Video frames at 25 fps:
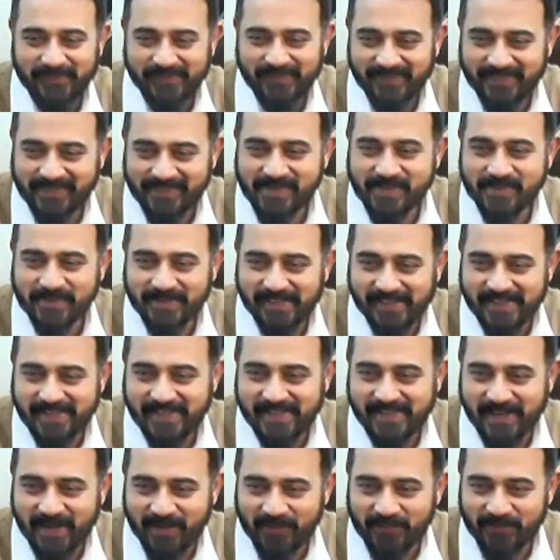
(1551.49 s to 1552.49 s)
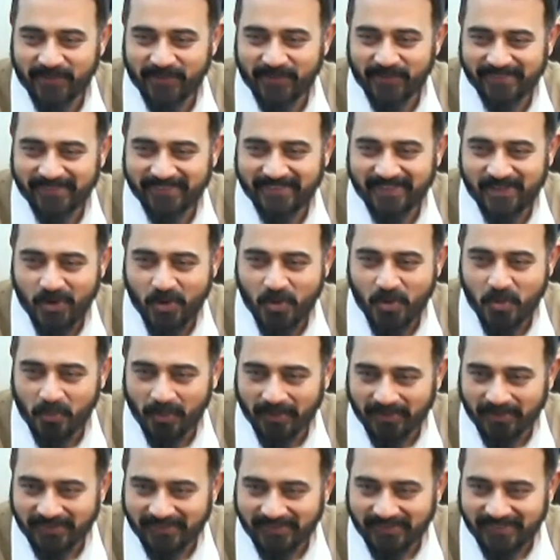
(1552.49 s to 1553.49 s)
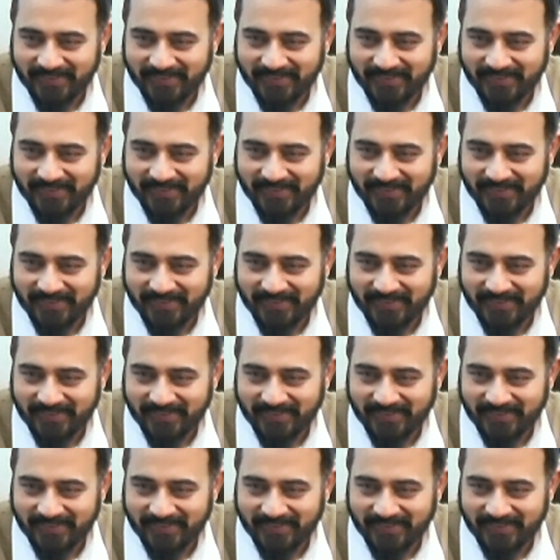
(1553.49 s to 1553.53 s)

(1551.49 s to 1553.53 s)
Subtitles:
DCF, good one.